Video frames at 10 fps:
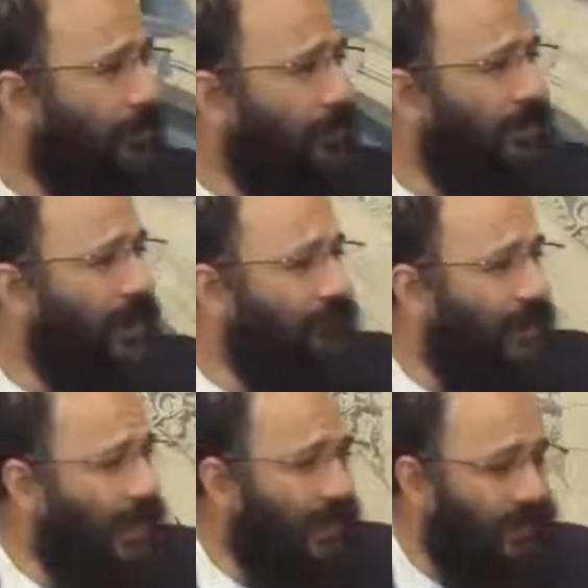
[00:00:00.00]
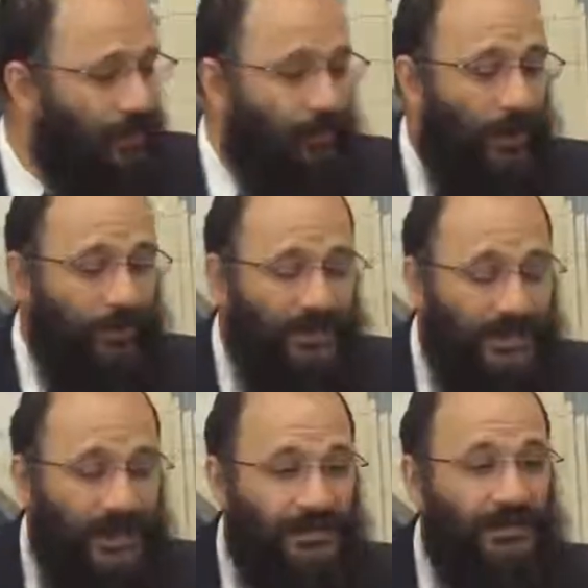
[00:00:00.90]
The left hand
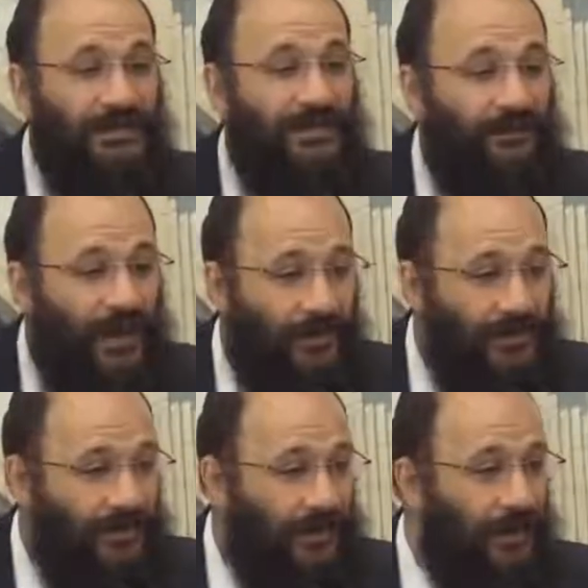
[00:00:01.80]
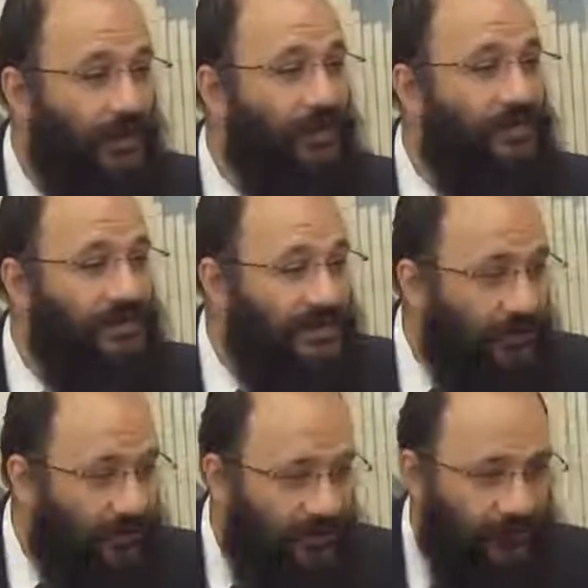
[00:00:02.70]
represents severity,
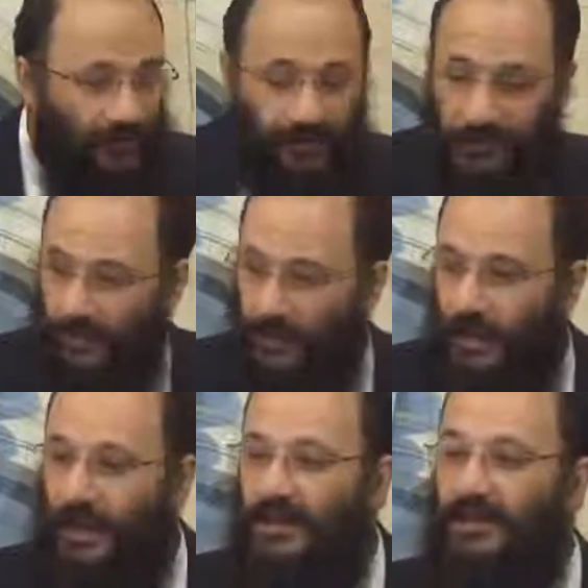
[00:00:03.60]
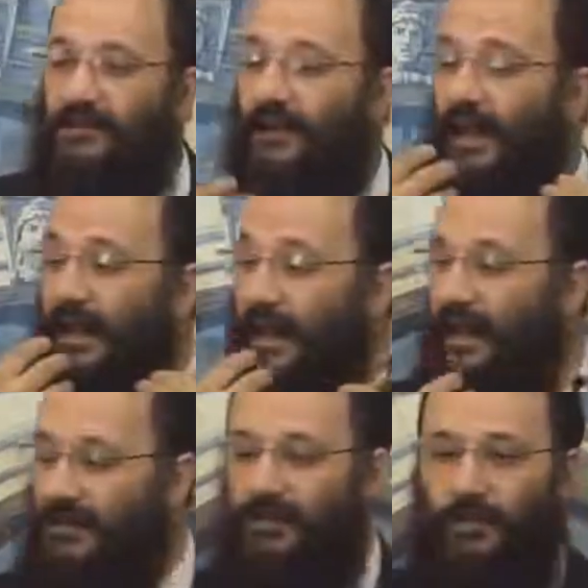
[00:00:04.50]
concealment.
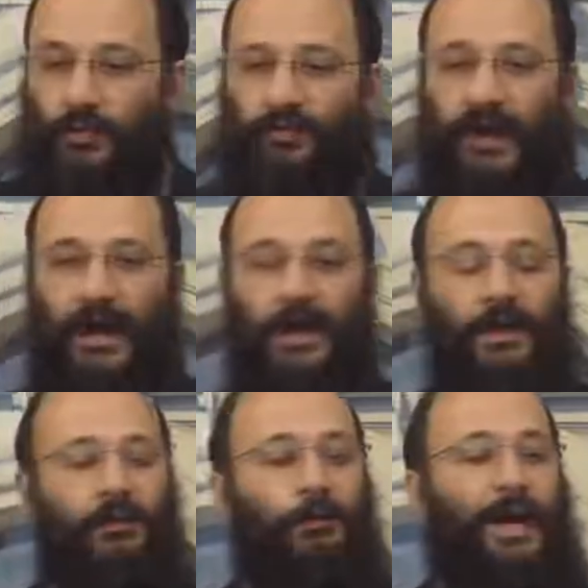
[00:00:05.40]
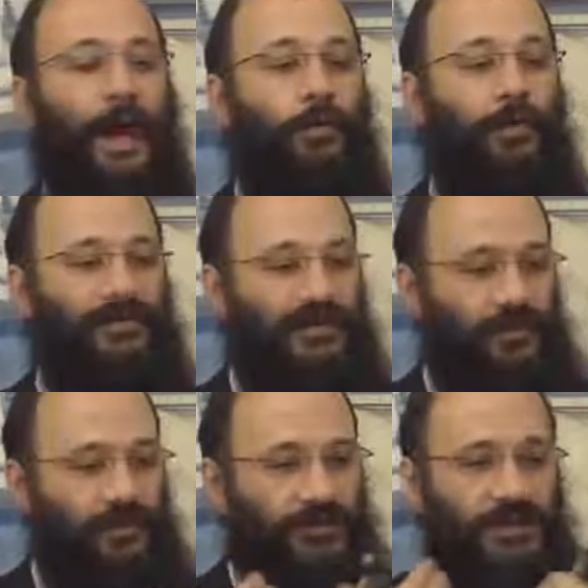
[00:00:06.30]
Tiferet gufa. The power of
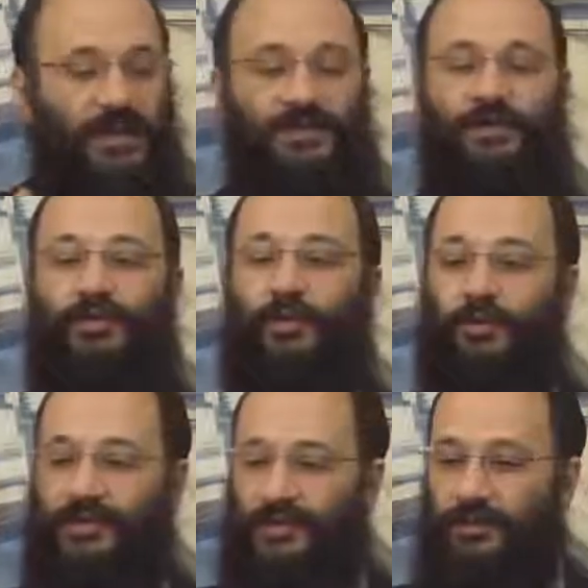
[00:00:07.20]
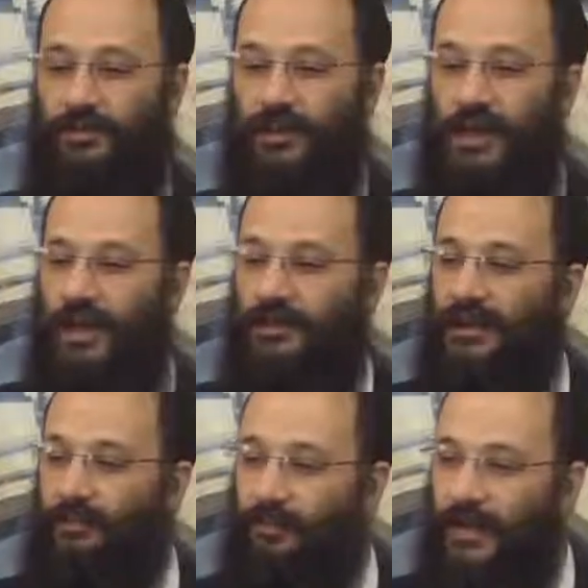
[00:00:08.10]
synergy is the torso
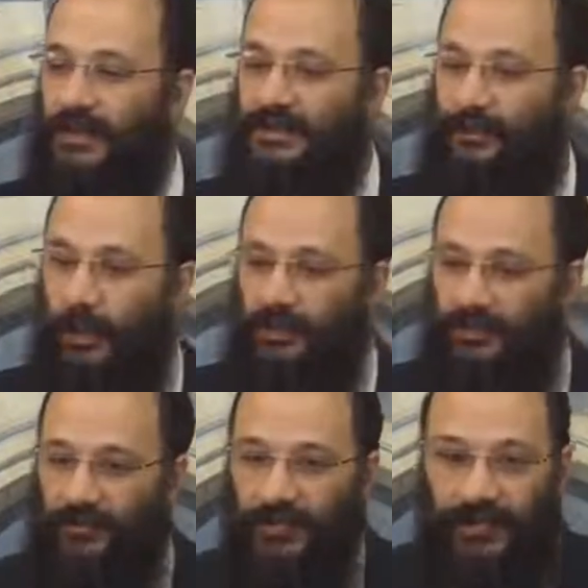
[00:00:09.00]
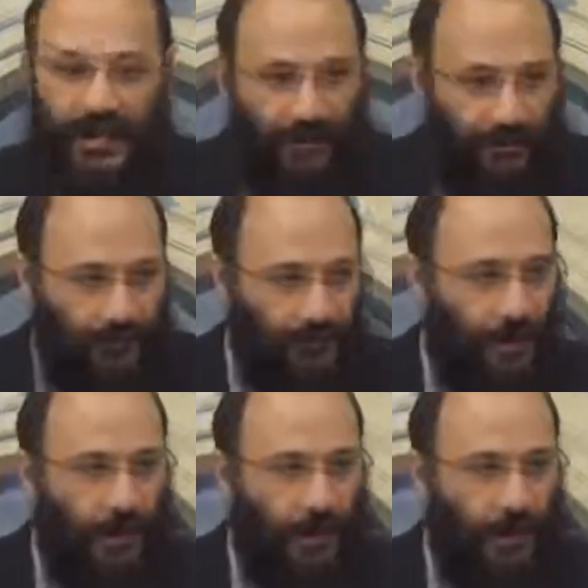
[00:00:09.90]
that brings both together.